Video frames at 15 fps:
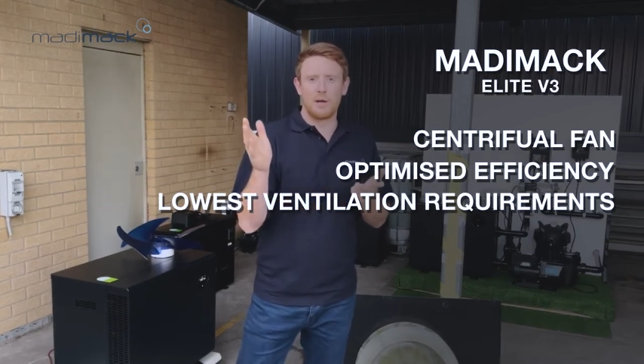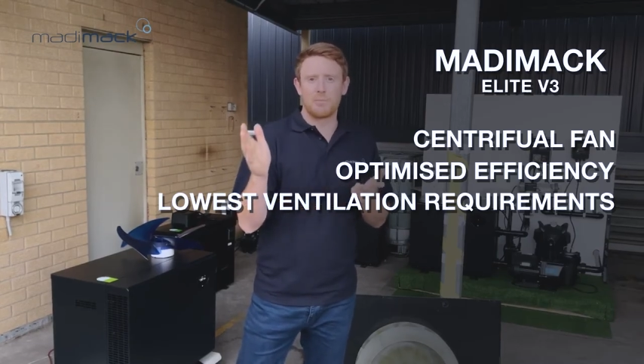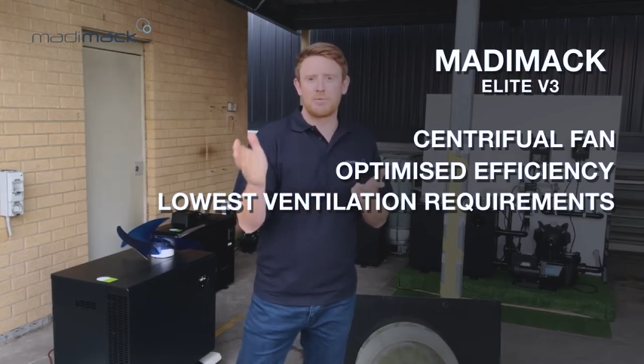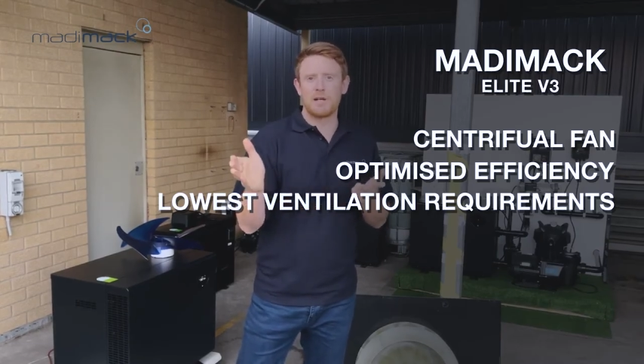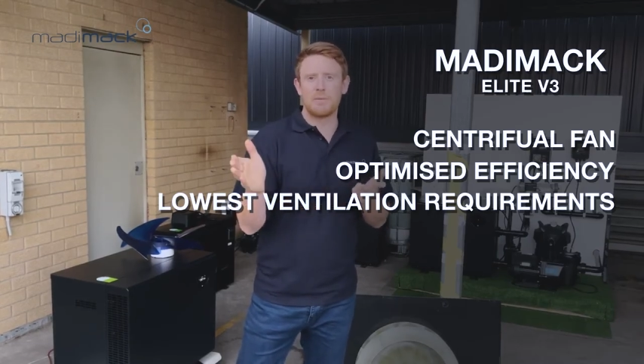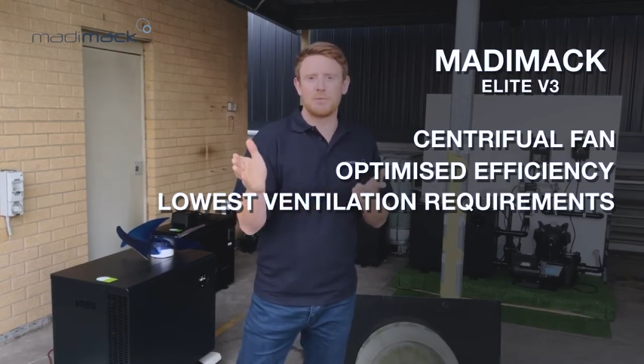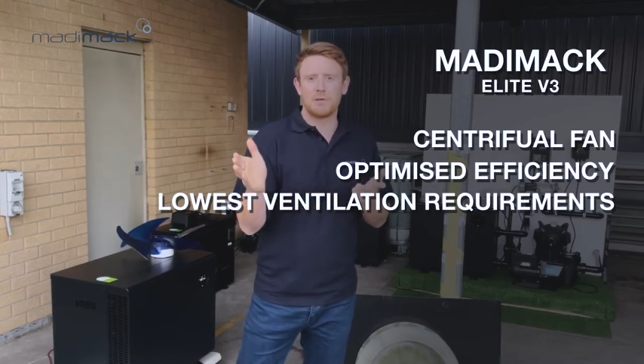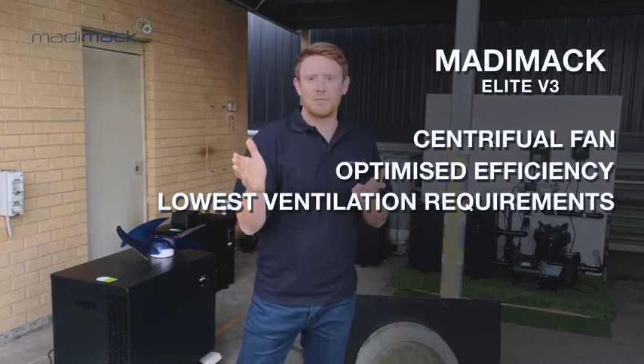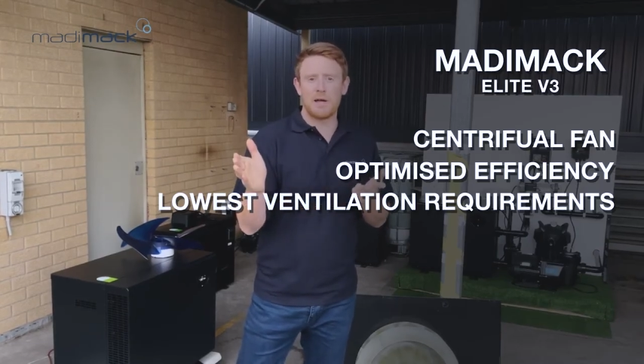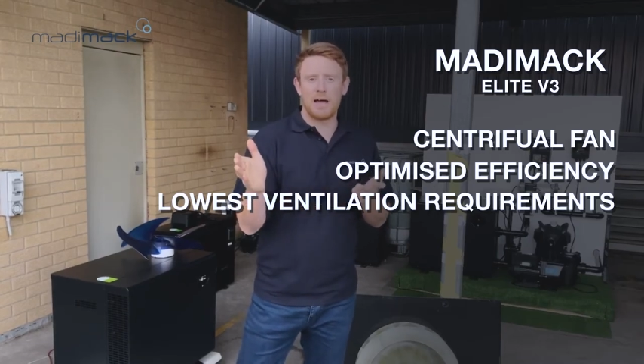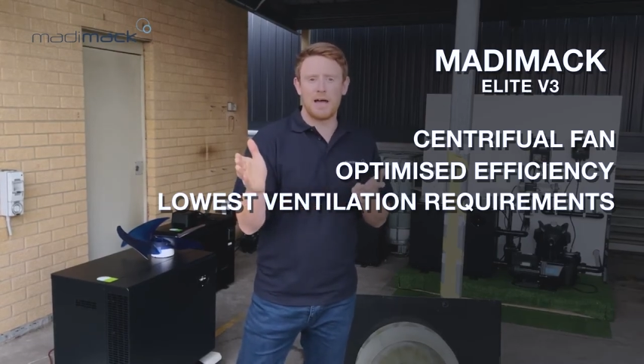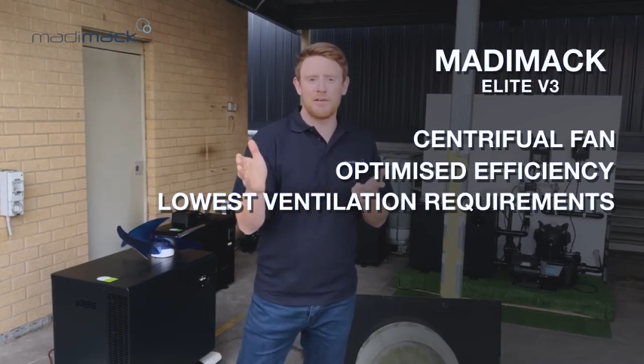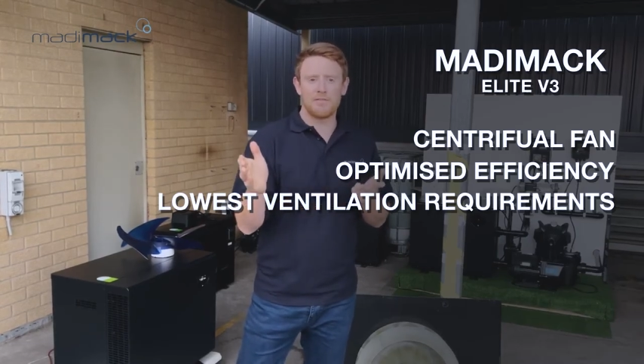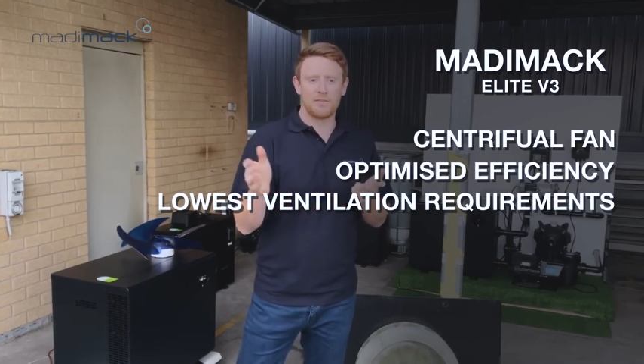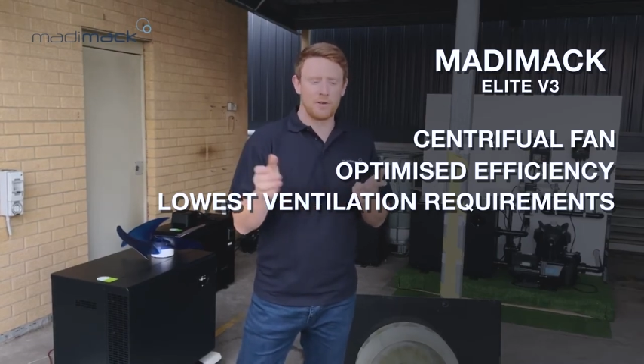premium
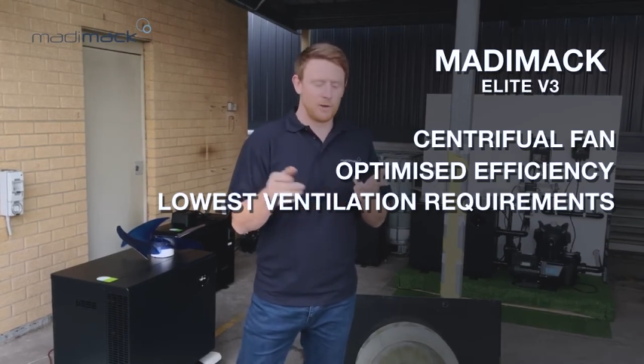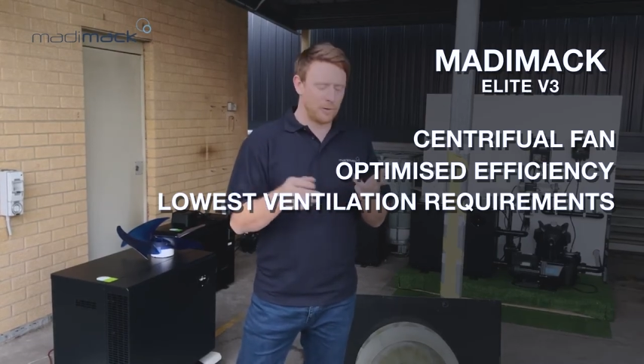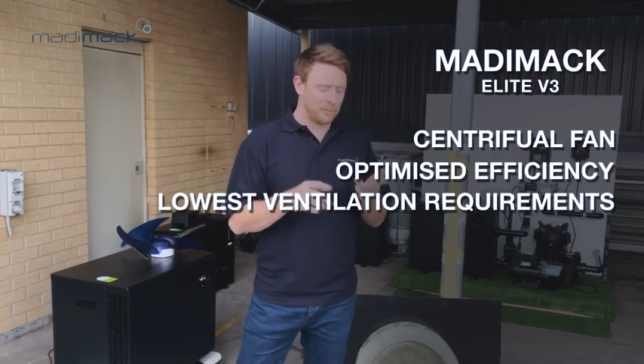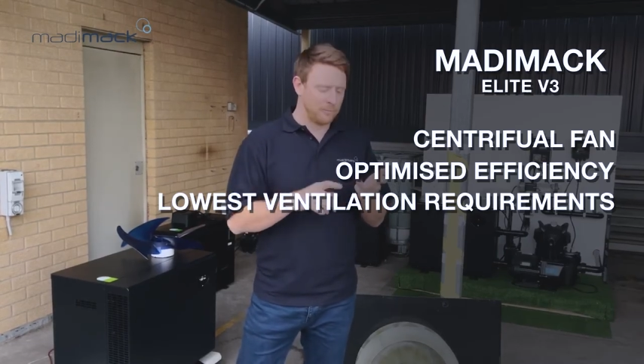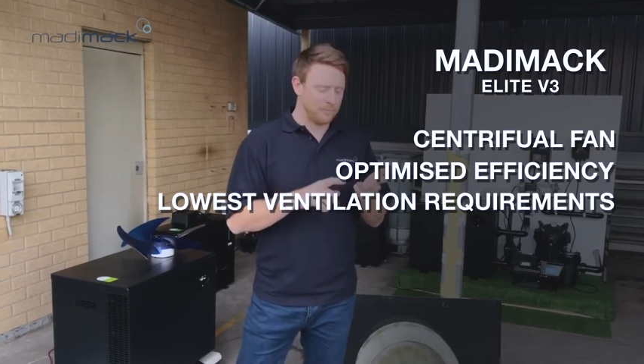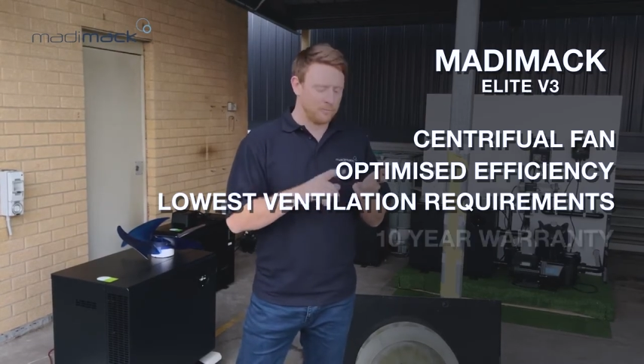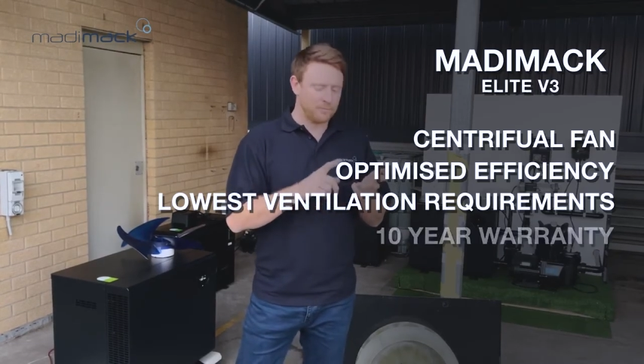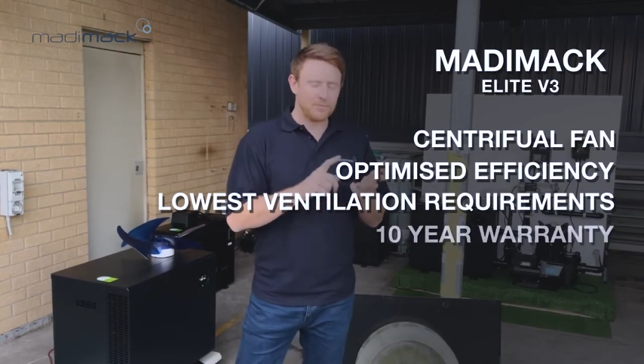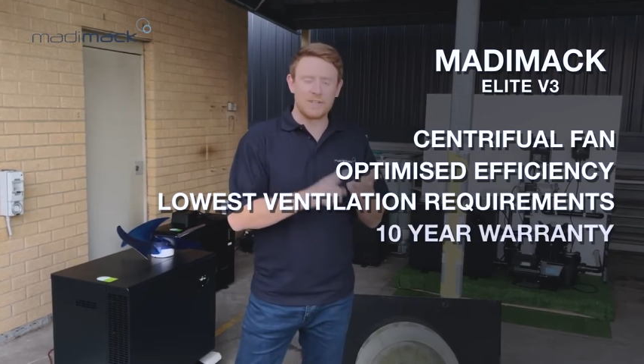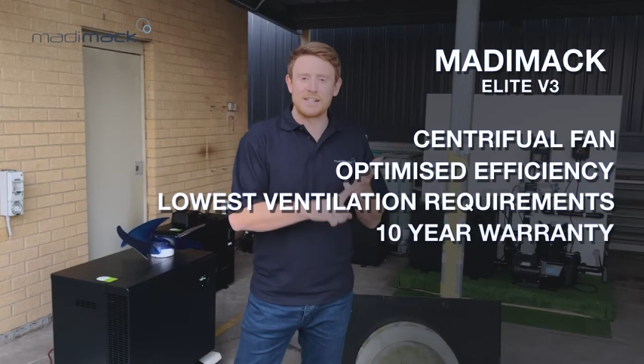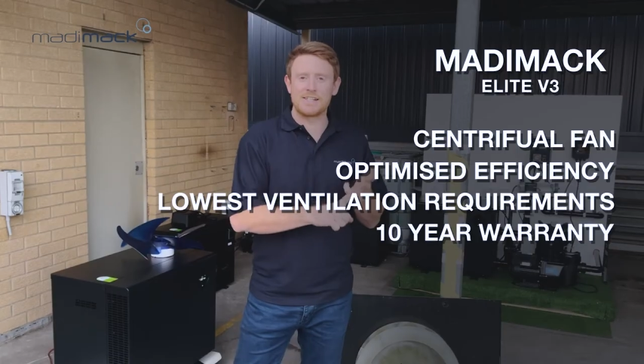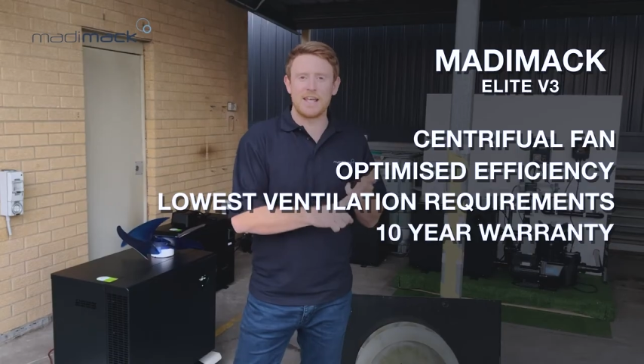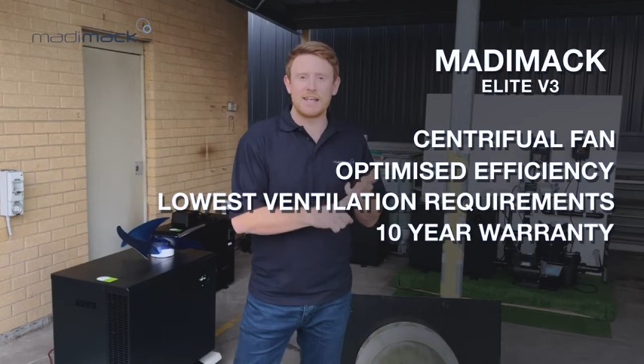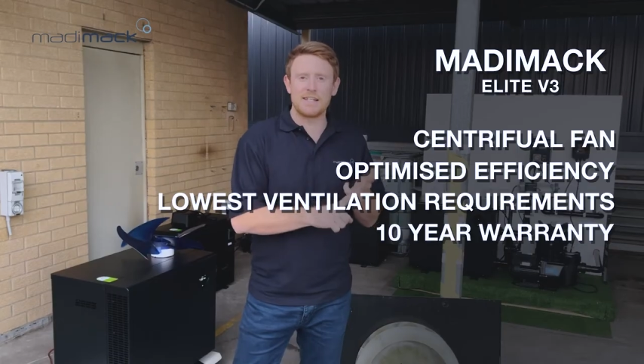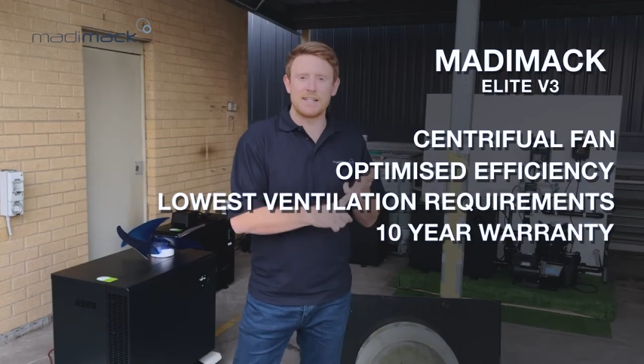airflow,
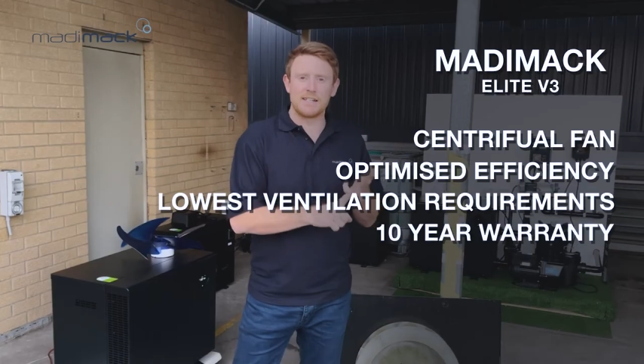the 10